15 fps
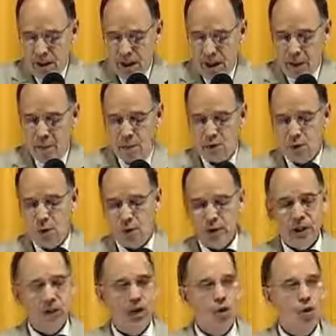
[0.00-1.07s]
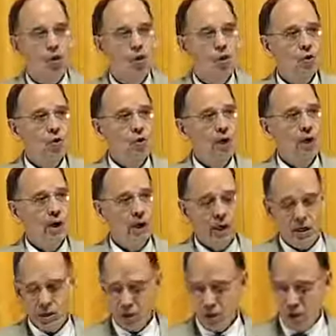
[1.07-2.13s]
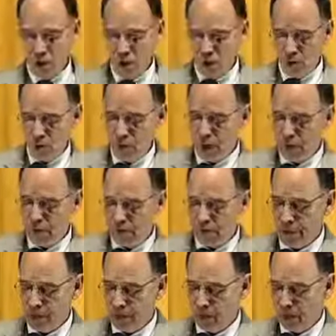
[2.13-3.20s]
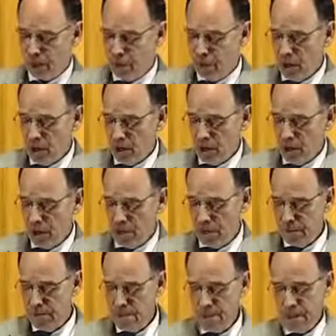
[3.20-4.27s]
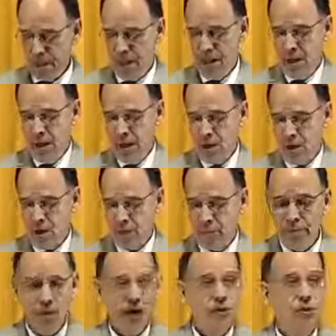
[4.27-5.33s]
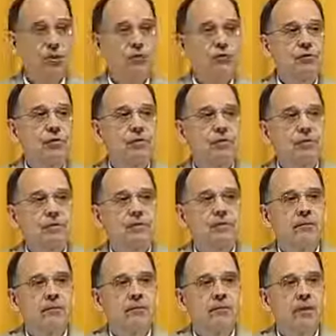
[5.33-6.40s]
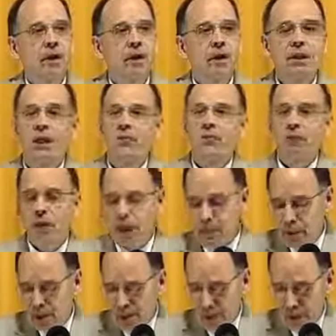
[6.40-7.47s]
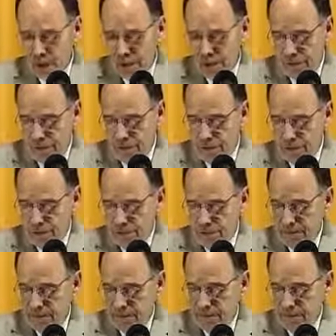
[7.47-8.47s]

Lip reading: They've been told that the old ways and the old way of thinking about women are oppressive. They've limited their freedom.